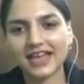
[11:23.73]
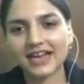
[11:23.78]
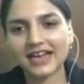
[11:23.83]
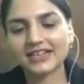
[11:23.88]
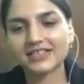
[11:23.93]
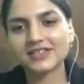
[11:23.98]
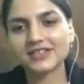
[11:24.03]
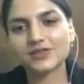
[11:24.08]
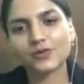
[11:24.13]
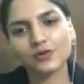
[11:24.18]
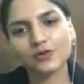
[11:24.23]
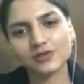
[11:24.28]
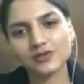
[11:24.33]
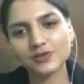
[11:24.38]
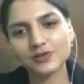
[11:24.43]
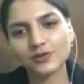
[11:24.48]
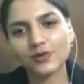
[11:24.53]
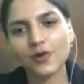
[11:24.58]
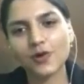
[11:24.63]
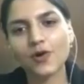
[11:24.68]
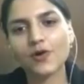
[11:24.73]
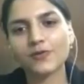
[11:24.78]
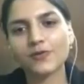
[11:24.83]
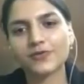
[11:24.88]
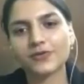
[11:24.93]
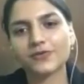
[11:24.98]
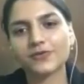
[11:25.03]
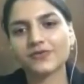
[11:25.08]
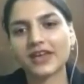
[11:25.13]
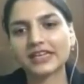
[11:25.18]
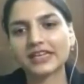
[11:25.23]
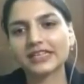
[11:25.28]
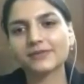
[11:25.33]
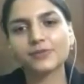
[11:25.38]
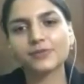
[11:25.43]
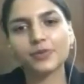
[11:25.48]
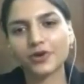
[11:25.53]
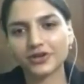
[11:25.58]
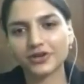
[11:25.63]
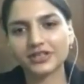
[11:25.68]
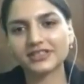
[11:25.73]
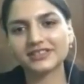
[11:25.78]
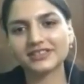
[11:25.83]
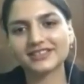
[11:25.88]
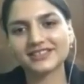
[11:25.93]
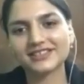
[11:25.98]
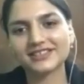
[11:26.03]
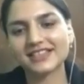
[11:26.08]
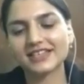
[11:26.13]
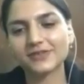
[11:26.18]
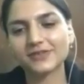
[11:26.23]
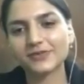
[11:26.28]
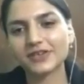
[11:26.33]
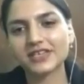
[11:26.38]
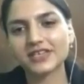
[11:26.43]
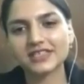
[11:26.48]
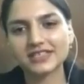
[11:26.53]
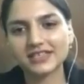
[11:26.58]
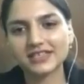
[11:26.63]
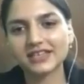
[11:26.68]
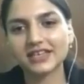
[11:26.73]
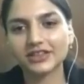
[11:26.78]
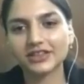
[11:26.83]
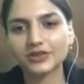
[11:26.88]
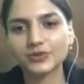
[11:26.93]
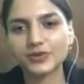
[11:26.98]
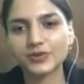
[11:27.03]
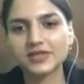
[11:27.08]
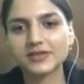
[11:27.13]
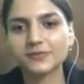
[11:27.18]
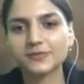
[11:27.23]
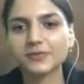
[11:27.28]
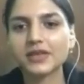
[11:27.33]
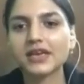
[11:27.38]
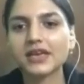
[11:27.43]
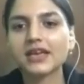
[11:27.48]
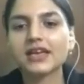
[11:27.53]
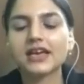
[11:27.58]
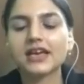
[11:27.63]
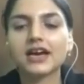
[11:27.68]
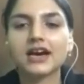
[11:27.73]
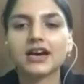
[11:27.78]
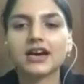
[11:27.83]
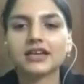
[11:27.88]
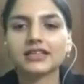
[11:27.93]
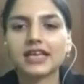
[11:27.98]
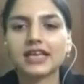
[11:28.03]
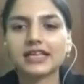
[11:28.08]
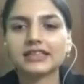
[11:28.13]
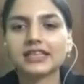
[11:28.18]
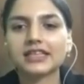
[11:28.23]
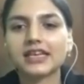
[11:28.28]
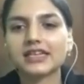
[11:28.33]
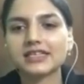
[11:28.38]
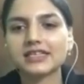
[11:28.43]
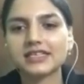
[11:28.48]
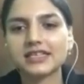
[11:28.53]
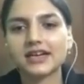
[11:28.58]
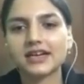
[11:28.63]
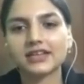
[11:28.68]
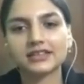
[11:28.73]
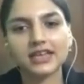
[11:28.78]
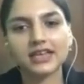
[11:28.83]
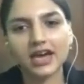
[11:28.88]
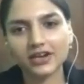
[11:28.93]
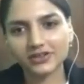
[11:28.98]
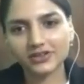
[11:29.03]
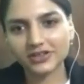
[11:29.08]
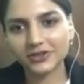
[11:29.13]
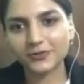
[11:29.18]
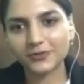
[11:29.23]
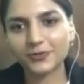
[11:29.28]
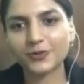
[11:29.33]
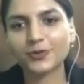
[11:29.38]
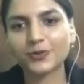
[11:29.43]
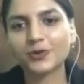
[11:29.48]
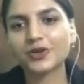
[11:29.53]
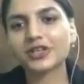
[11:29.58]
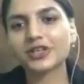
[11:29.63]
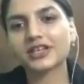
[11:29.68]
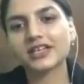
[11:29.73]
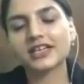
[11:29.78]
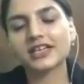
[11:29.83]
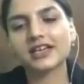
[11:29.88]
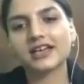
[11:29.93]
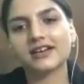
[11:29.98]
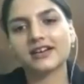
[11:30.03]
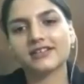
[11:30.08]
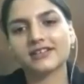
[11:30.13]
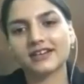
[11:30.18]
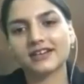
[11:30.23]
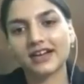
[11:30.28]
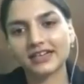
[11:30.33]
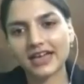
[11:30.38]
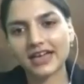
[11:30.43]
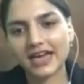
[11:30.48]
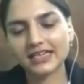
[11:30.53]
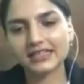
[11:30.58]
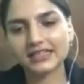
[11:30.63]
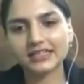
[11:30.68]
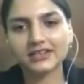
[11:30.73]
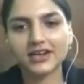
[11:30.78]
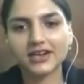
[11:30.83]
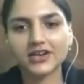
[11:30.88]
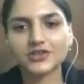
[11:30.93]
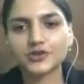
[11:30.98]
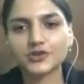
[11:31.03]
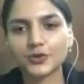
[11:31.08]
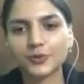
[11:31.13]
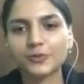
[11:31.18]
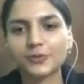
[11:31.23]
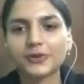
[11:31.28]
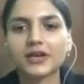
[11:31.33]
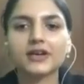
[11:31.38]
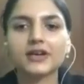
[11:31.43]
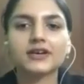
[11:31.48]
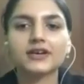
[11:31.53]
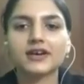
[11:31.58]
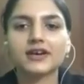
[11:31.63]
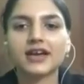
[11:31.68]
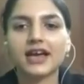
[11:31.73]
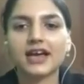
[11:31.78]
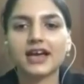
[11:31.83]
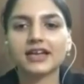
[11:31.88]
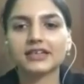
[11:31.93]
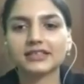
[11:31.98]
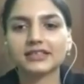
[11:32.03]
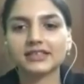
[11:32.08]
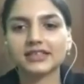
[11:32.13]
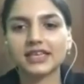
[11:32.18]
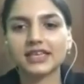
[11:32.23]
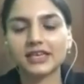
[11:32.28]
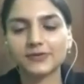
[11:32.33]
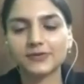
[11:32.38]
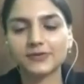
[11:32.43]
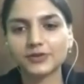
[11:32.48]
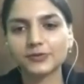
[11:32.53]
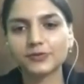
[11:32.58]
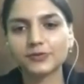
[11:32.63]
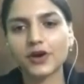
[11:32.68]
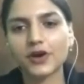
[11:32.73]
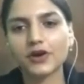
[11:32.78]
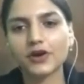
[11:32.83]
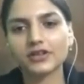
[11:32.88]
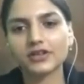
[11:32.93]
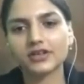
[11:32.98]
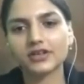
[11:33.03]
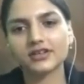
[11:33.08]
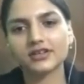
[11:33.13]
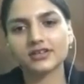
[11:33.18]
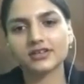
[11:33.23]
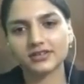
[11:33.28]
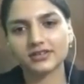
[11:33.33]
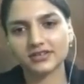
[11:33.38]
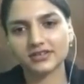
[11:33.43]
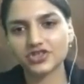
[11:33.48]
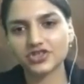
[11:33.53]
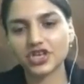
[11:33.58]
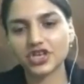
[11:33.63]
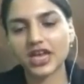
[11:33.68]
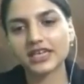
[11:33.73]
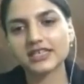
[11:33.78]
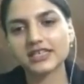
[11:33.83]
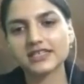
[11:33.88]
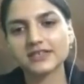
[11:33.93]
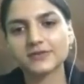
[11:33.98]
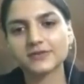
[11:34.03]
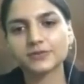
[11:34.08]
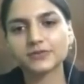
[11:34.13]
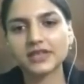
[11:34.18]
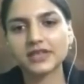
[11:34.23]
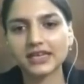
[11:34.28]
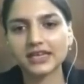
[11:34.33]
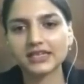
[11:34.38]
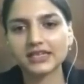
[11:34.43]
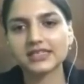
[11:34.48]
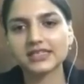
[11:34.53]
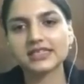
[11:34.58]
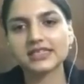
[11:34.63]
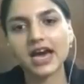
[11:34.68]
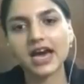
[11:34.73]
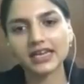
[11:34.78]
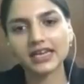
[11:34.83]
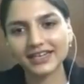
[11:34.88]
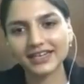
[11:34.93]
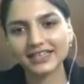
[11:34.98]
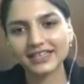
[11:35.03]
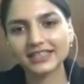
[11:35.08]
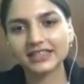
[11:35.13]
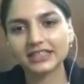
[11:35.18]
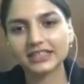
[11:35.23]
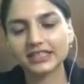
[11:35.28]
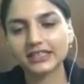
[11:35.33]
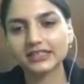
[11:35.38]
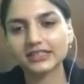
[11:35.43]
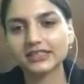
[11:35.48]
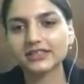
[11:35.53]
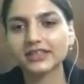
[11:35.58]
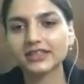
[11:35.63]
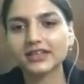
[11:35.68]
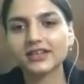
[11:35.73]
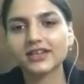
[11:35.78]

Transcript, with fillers: That is also of a very important significance in Hinduism. Then there is Taragarh Fort. Adhai Din Ka Jhopra, and even for Jainism, there is Nareli place.